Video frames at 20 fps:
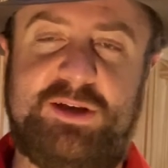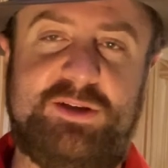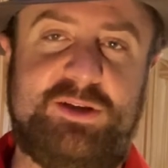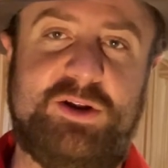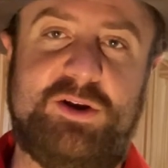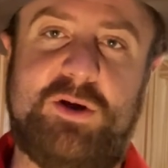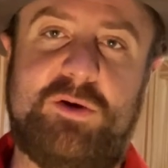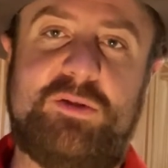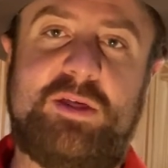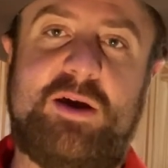you
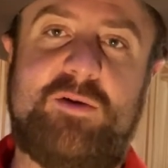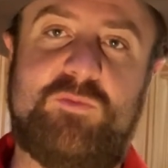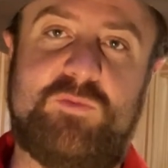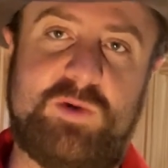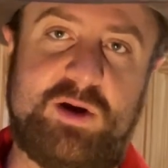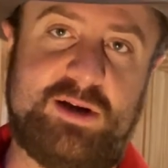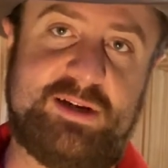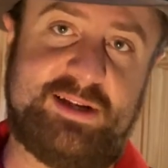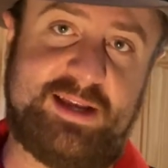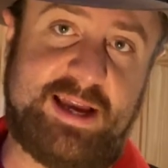know that
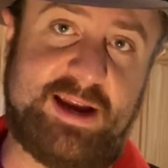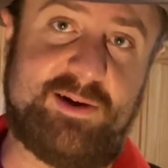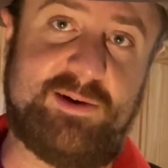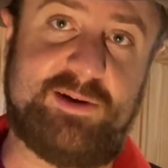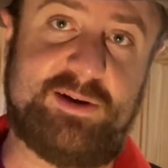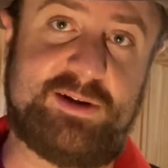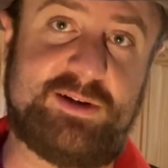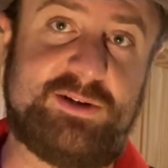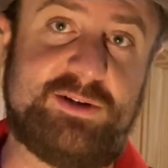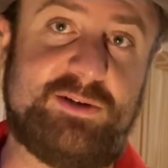one
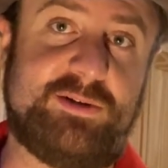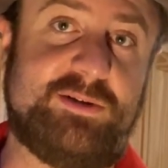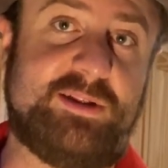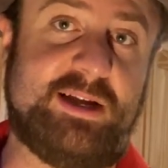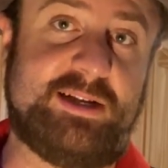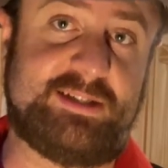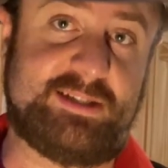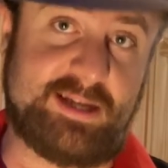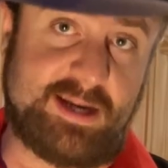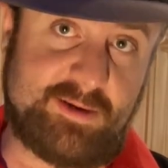character
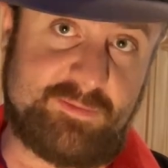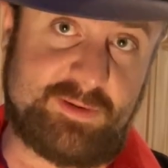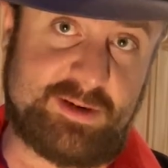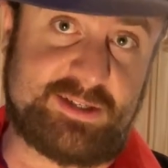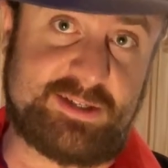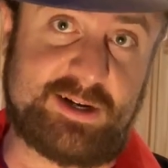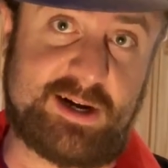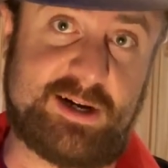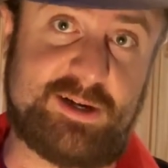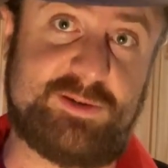that's in every
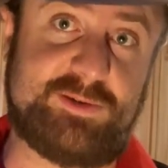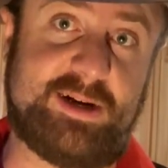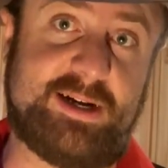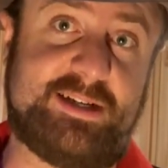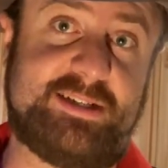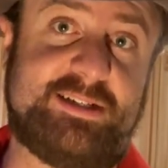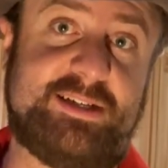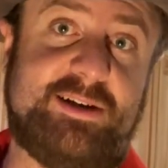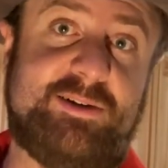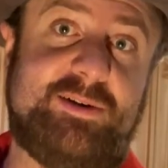Star
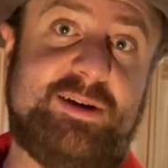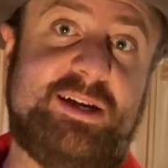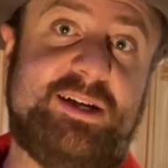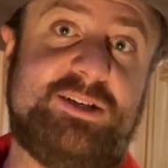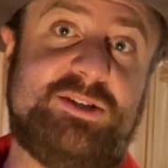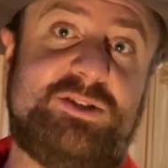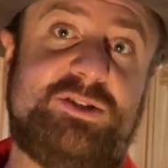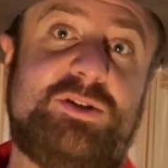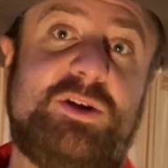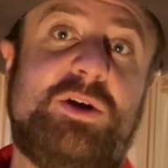Trek
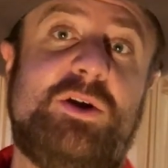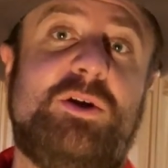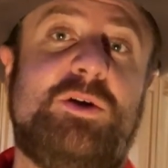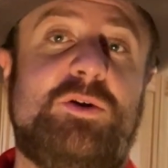series